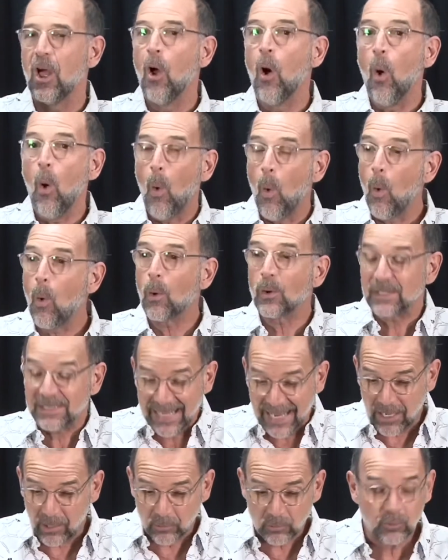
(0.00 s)
or
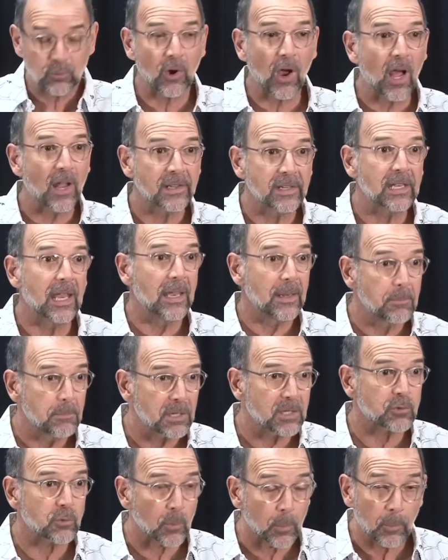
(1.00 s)
downtrodden and
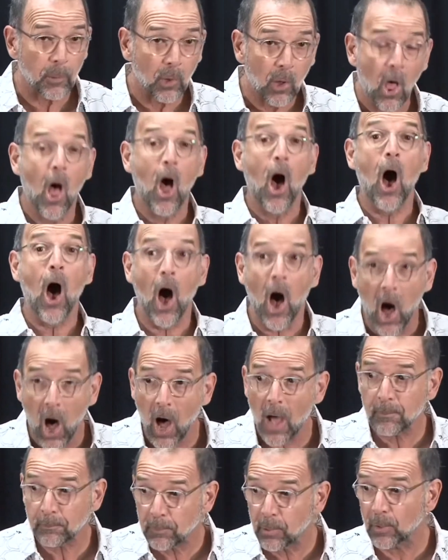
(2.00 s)
miserable
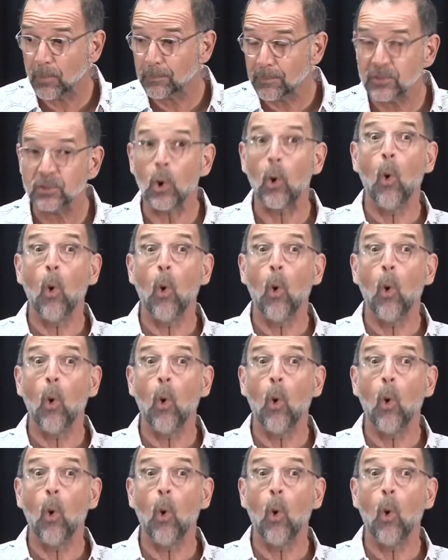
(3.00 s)
on purpose,